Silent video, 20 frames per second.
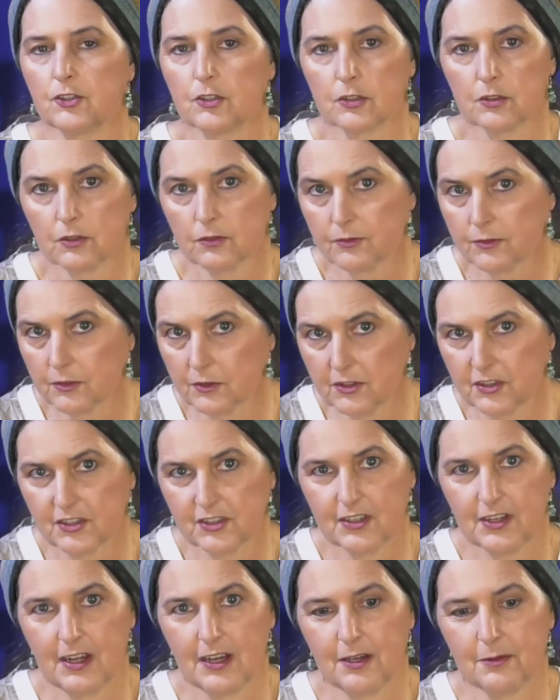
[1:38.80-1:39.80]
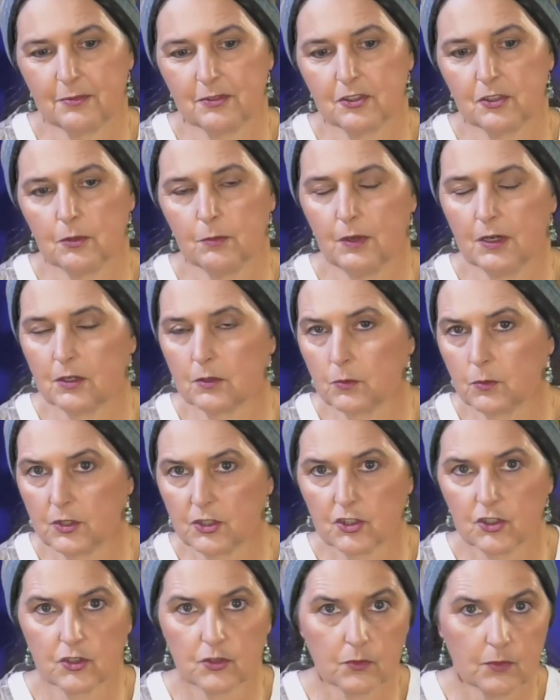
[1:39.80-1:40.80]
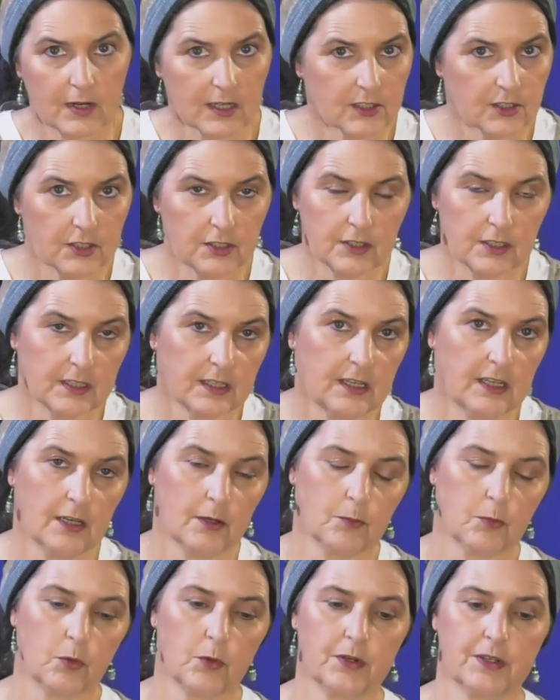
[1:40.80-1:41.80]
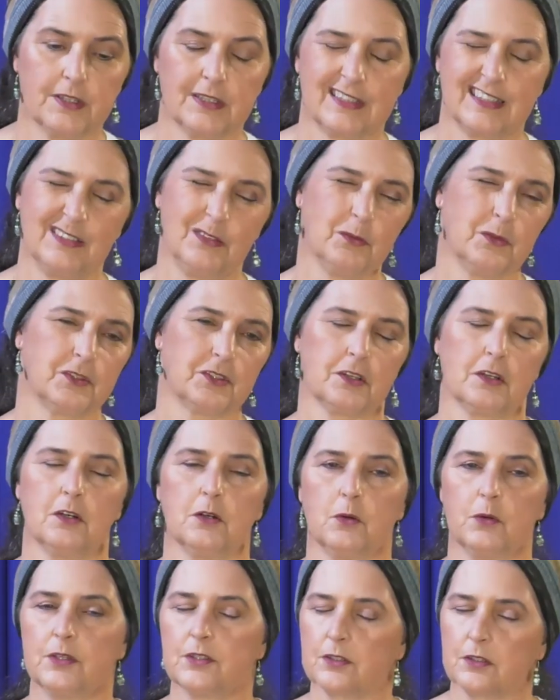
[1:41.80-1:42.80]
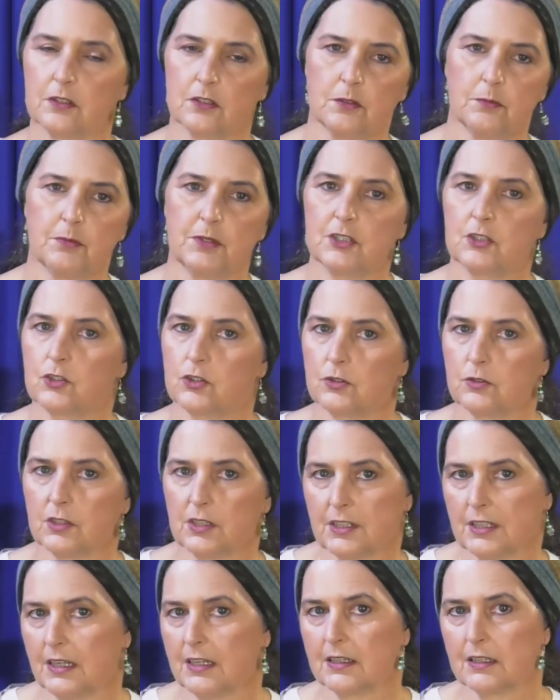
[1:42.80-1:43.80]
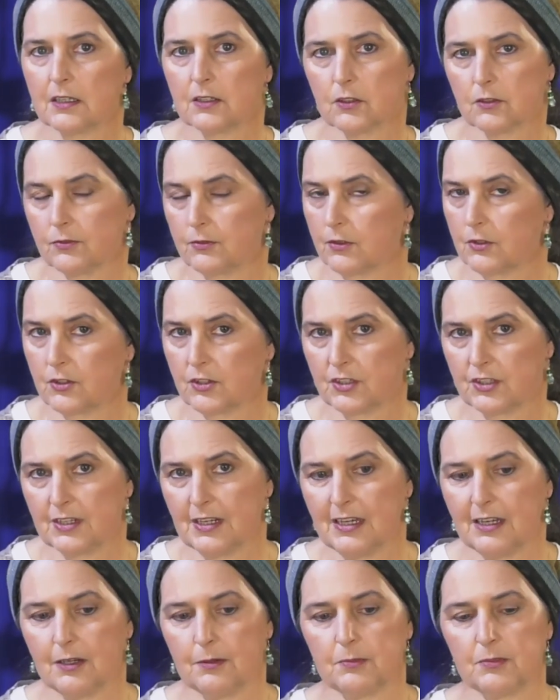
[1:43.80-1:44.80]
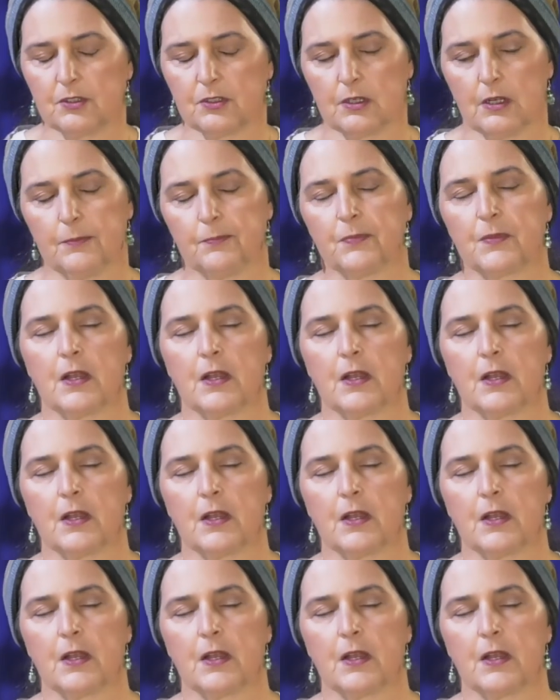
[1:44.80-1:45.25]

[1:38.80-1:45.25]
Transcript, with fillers: took the first steps. No matter which direction the camp went, it was always going to be Judah taking the first steps.